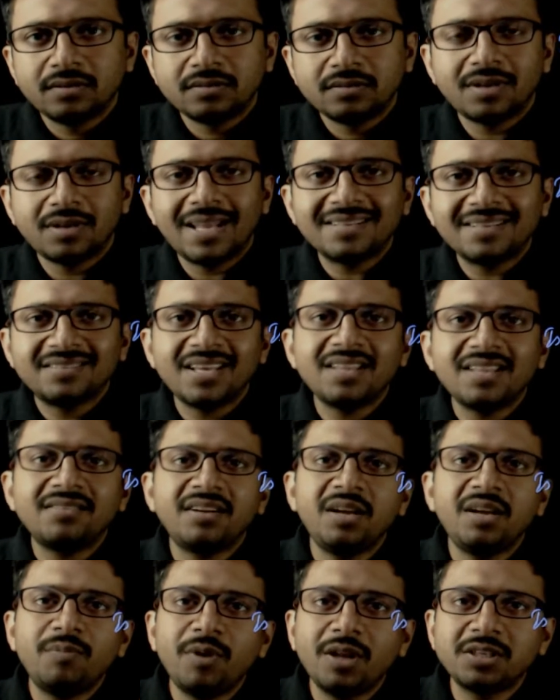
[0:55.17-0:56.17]
So, less than
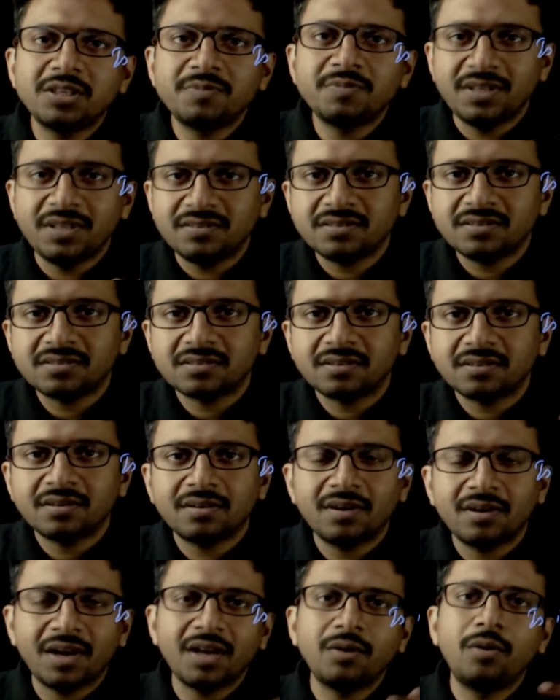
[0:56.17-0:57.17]
3 balls means
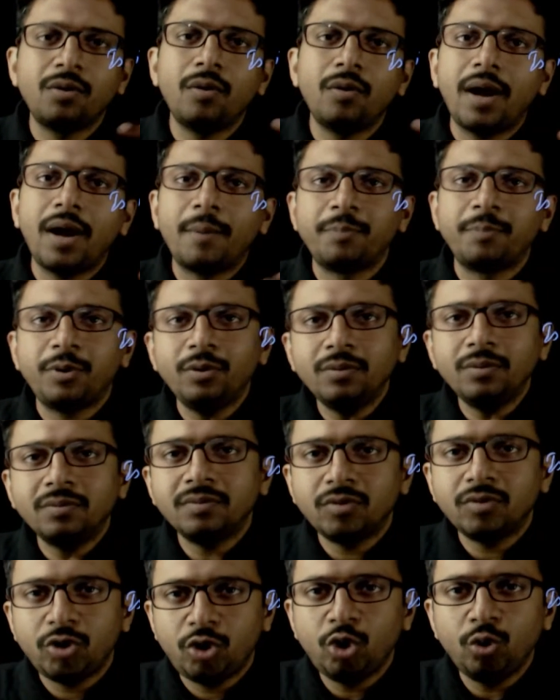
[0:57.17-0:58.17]
you can go up to
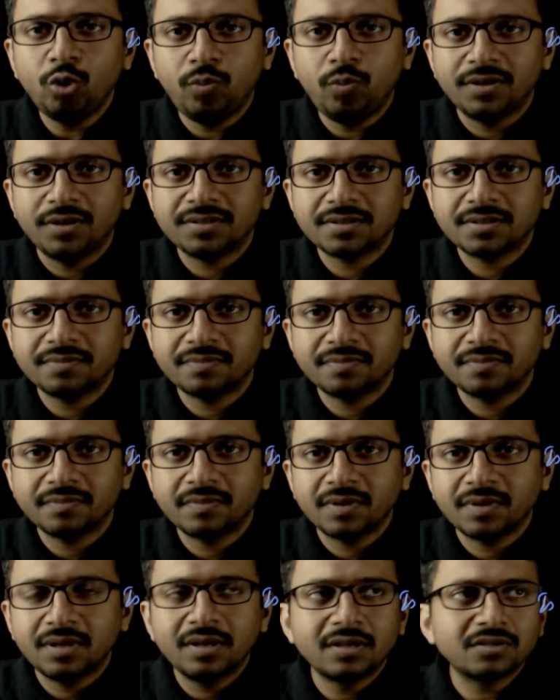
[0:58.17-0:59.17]
2 balls.
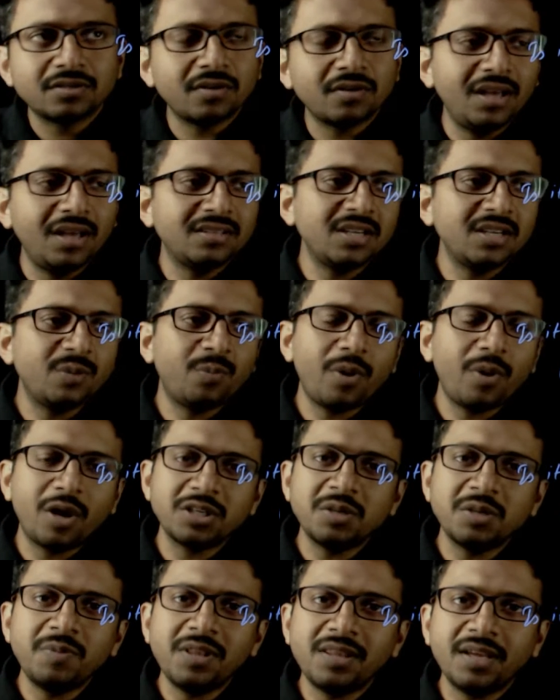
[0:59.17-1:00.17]
So, is it
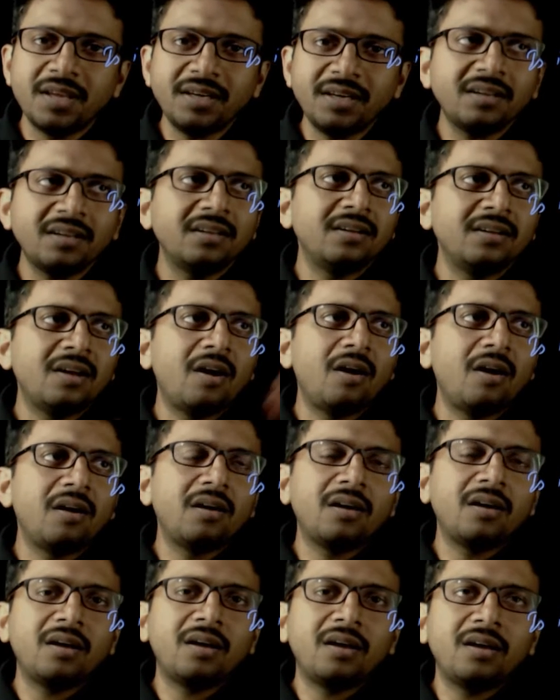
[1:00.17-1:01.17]
possible that
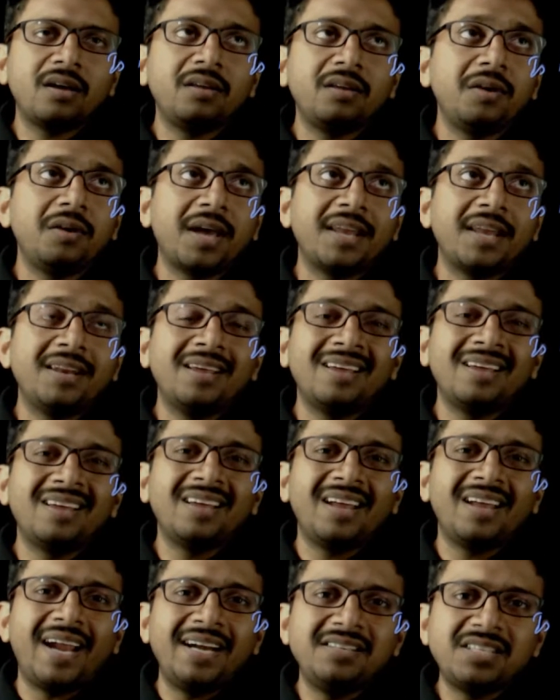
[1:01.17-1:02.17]
you can
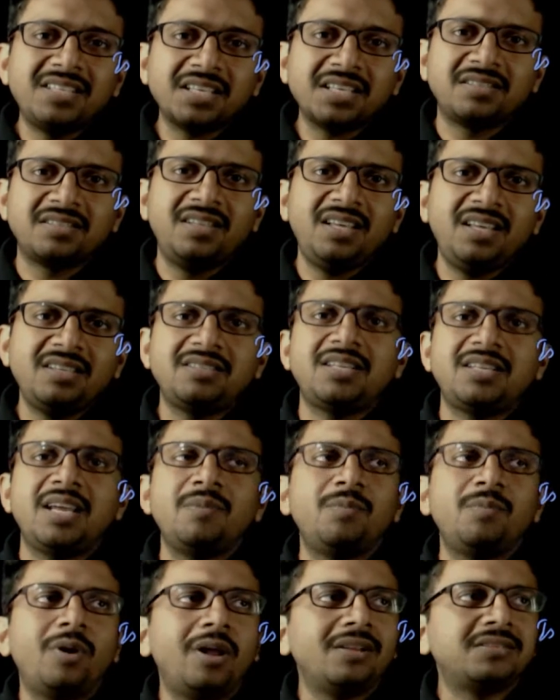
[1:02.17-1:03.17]
adjust these
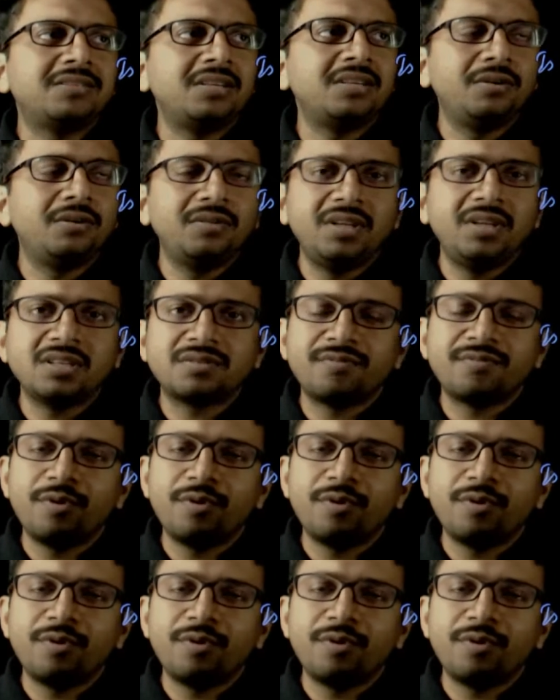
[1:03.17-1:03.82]
10 balls into these